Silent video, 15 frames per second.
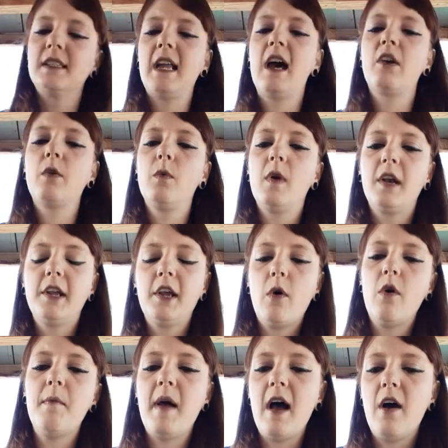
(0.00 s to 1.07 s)
And how do we want to go
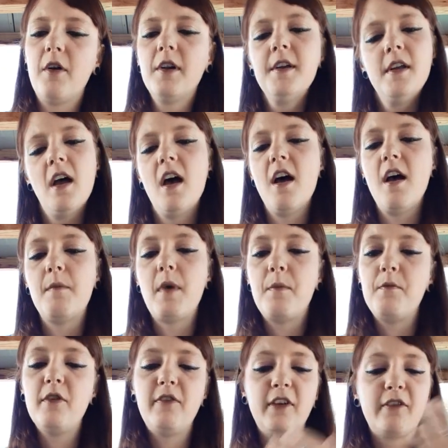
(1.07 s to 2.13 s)
about
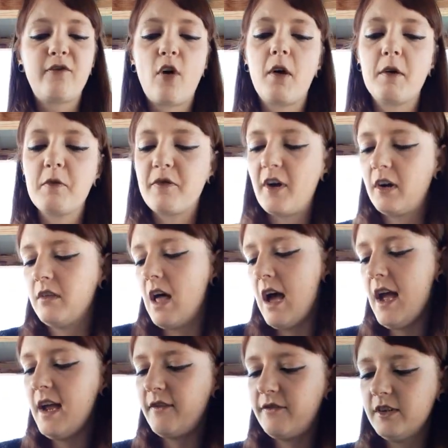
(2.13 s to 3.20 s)
moving forward with our
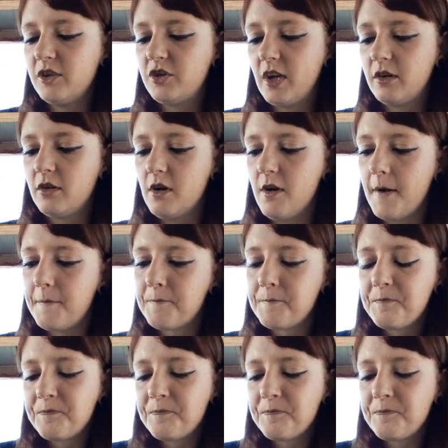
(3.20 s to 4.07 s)
life in general?